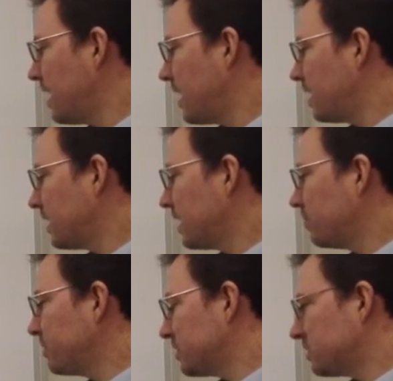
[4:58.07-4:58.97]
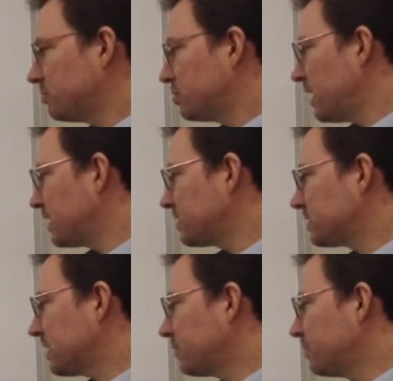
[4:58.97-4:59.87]
And again, we just subtract just
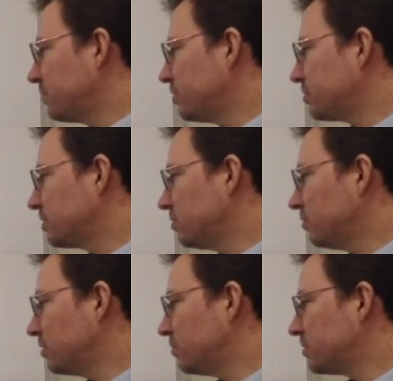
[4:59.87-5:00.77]
like we were using whole numbers.